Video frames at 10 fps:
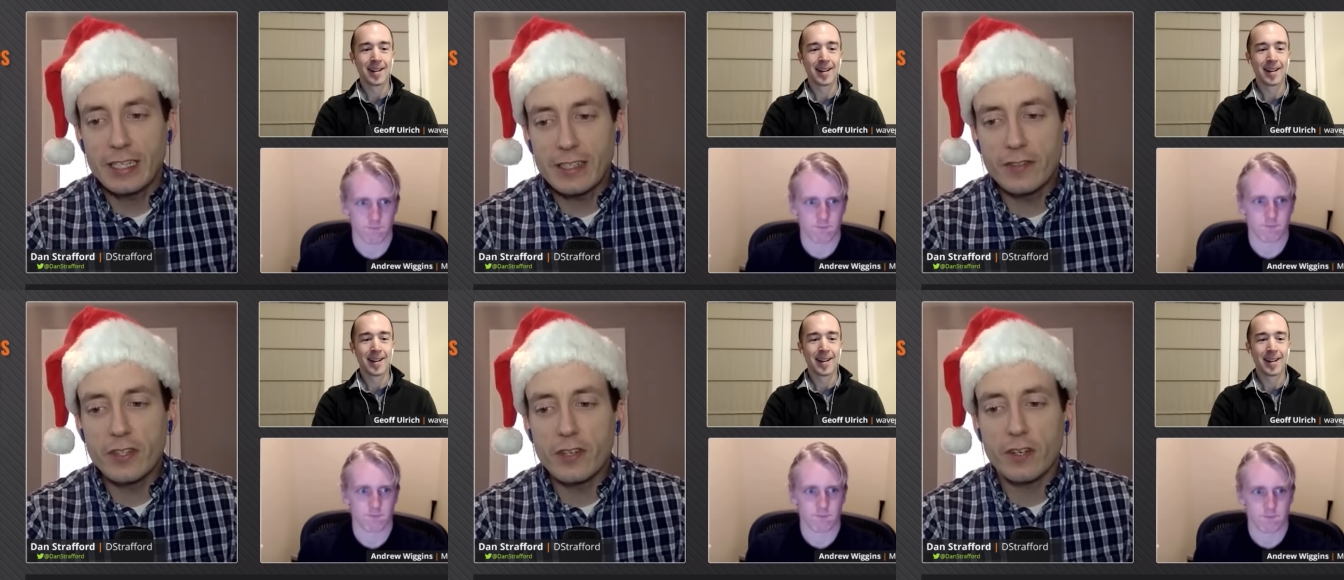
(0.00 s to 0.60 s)

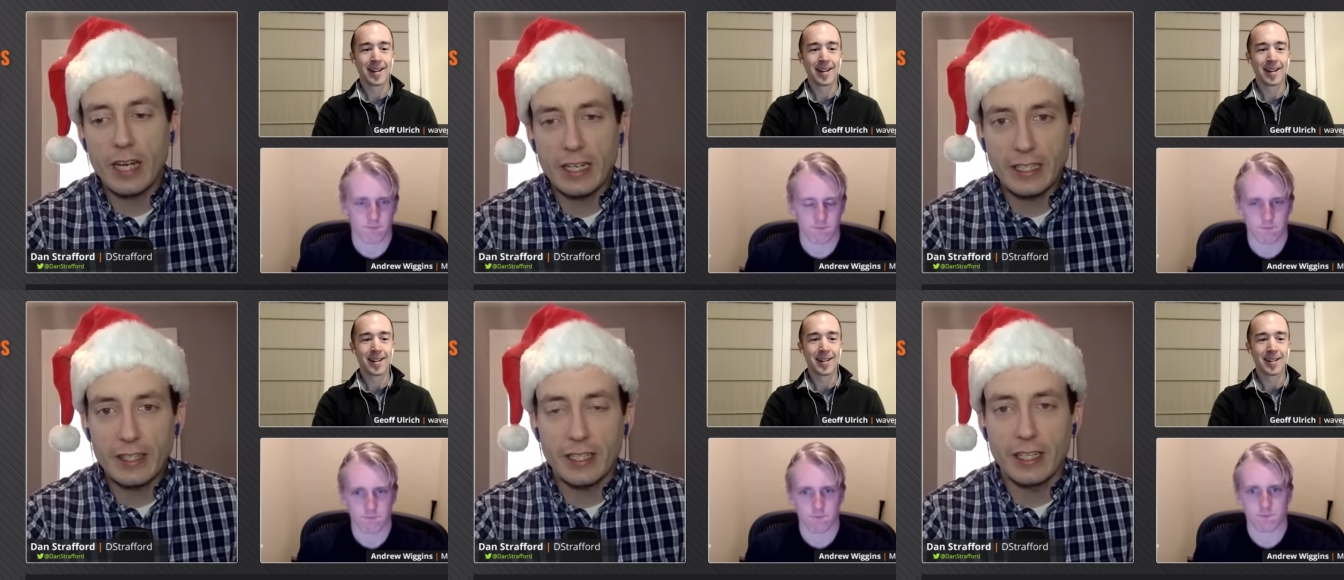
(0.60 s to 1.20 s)
Speaker 1: Is there
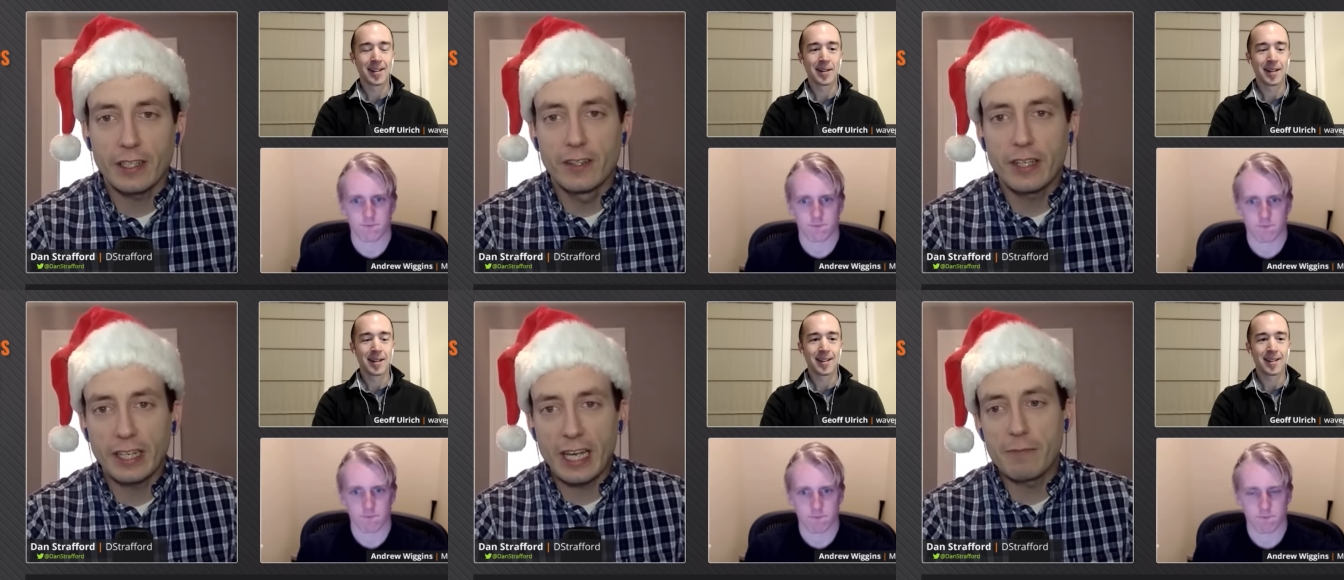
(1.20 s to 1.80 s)
anything
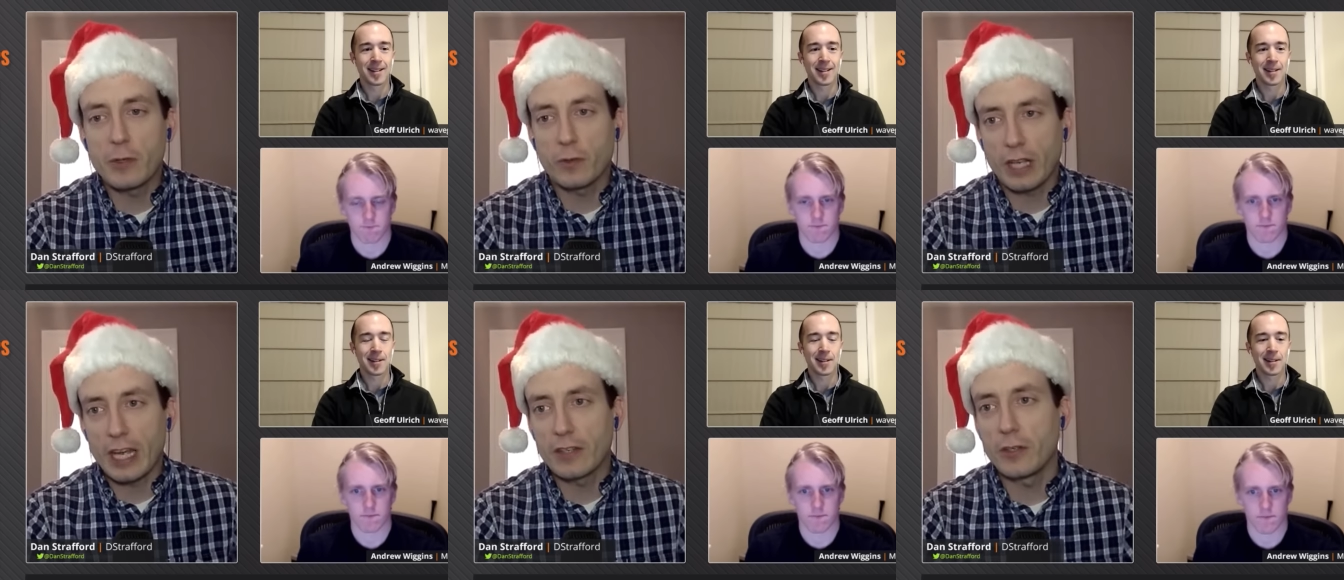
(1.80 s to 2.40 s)
that Cam Newton
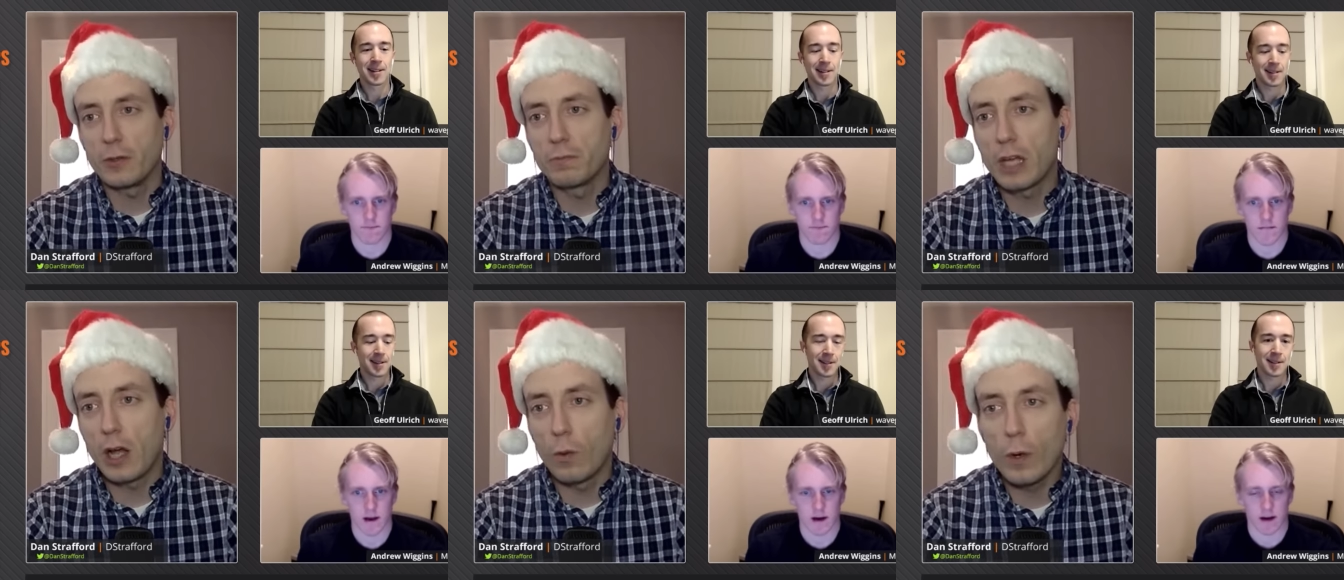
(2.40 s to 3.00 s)
can't do?
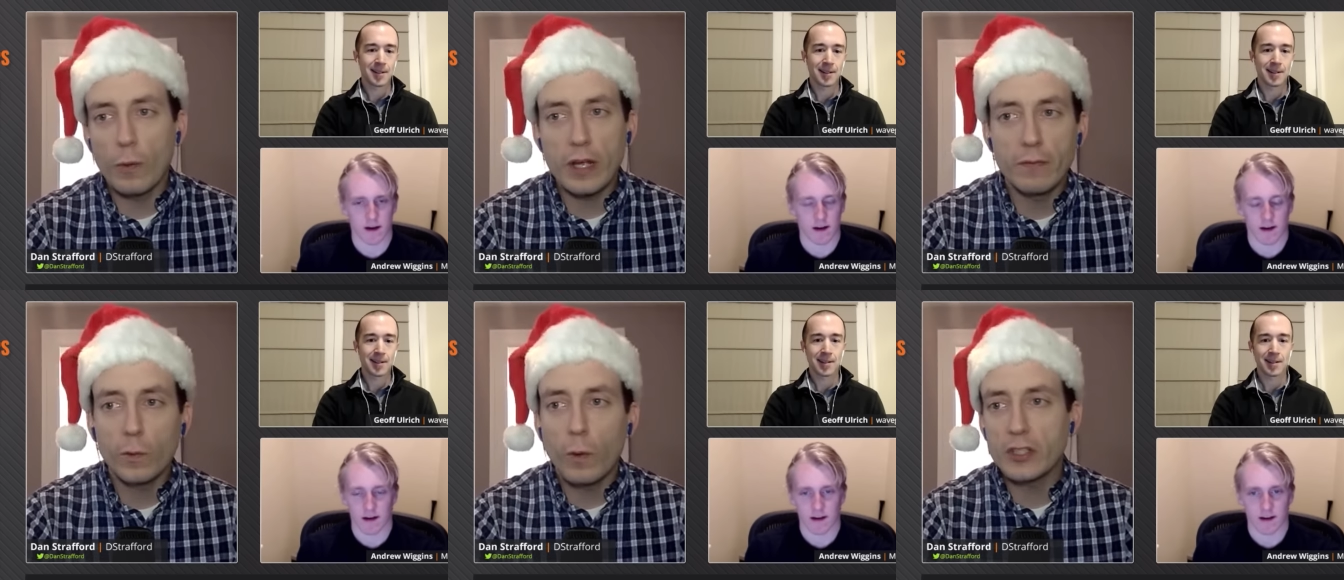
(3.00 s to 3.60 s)
Uh, we, have
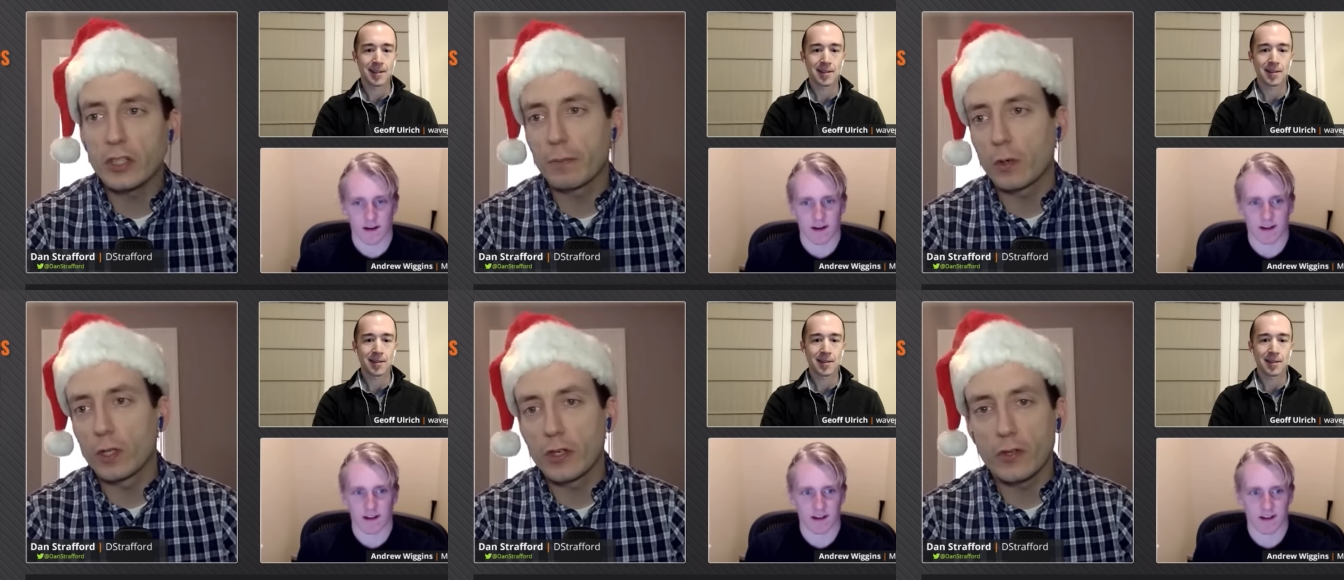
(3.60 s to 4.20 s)
questioned him
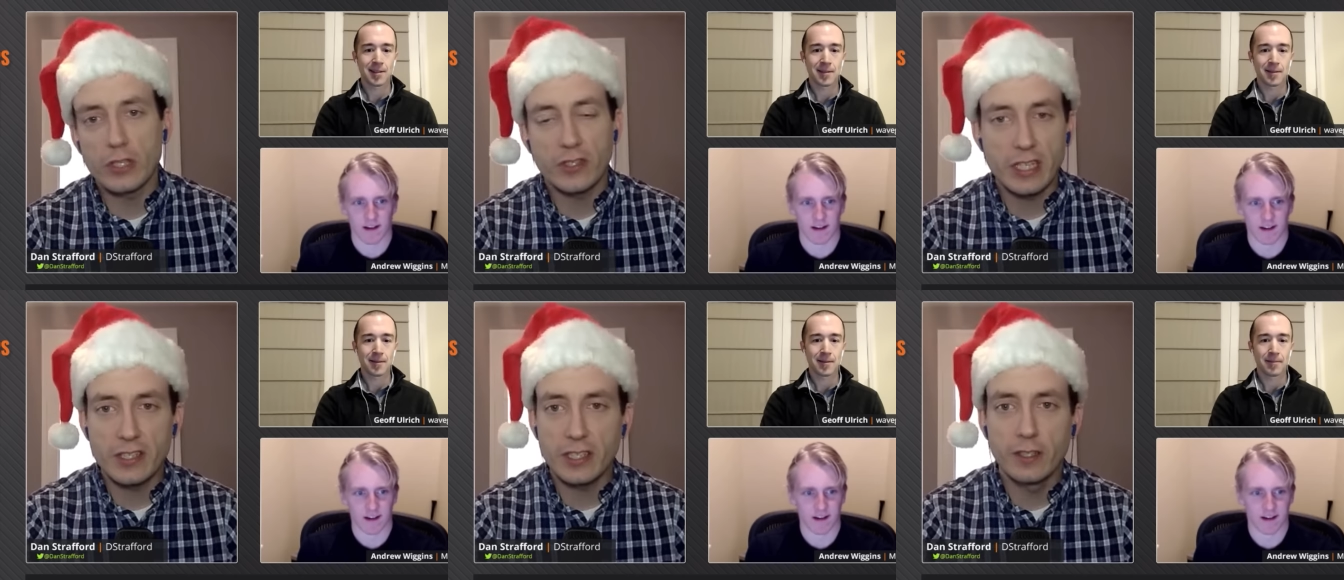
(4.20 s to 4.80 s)
earlier this
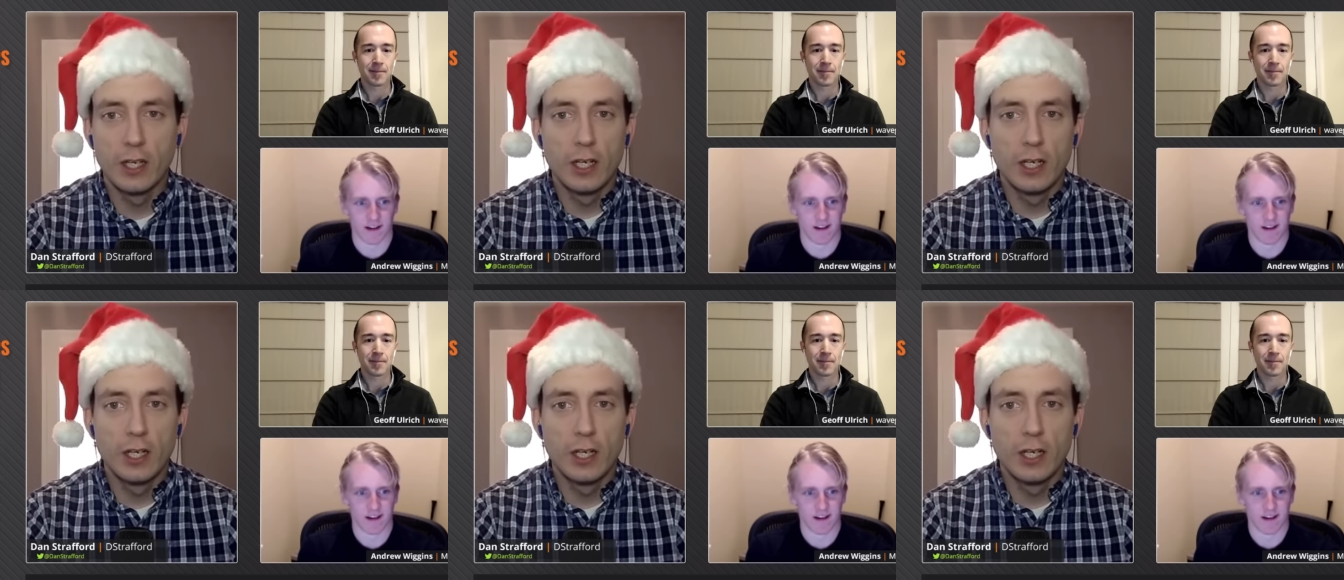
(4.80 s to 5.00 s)
season.